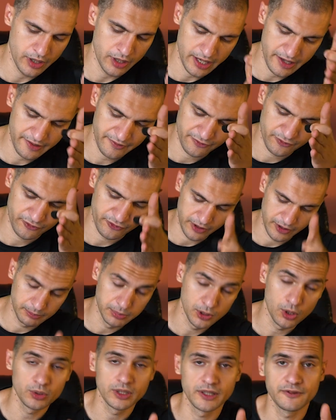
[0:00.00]
have
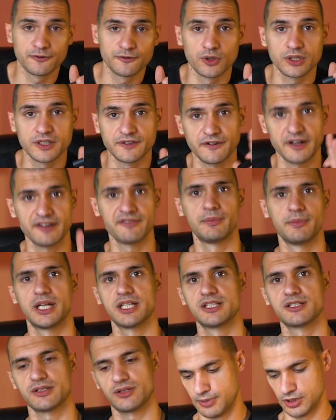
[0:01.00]
uploaded 45
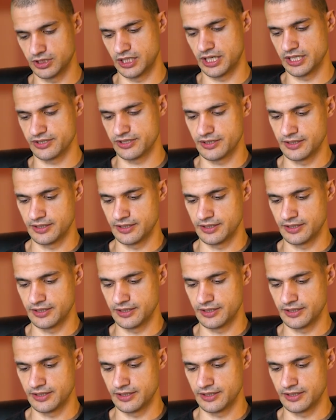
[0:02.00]
minutes podcast.